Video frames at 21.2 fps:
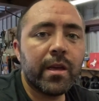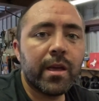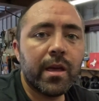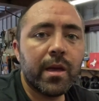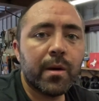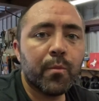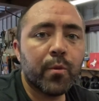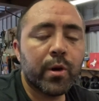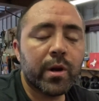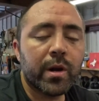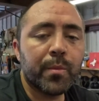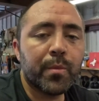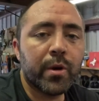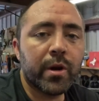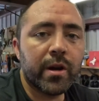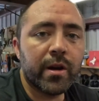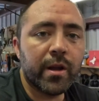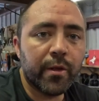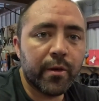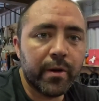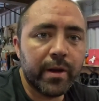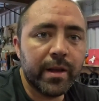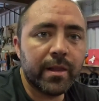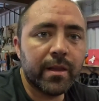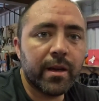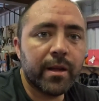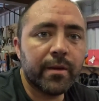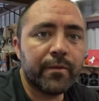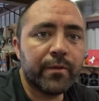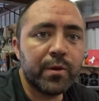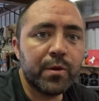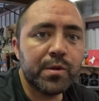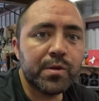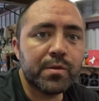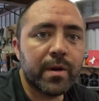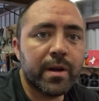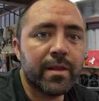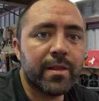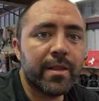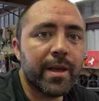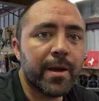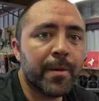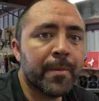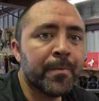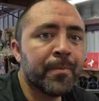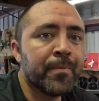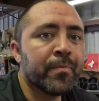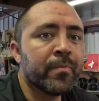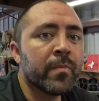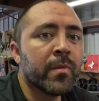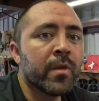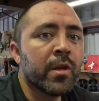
And we're going to put another inline fuse right there.